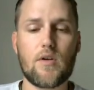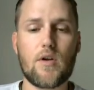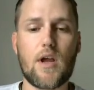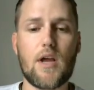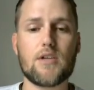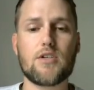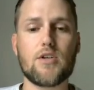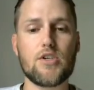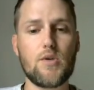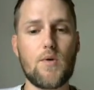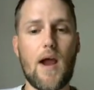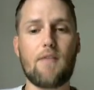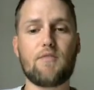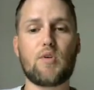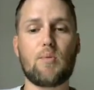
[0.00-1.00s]
Okay, so you
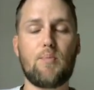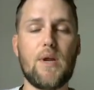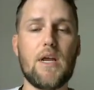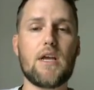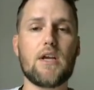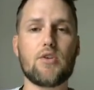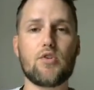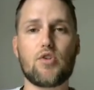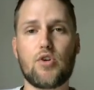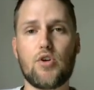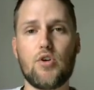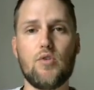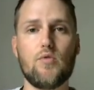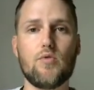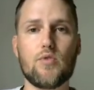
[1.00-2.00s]
have to pick and
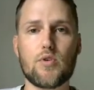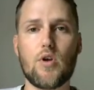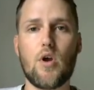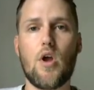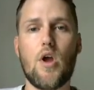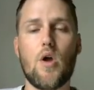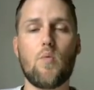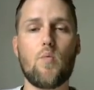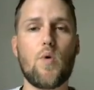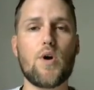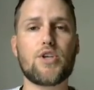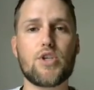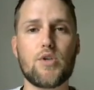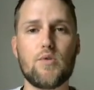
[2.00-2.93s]
choose what you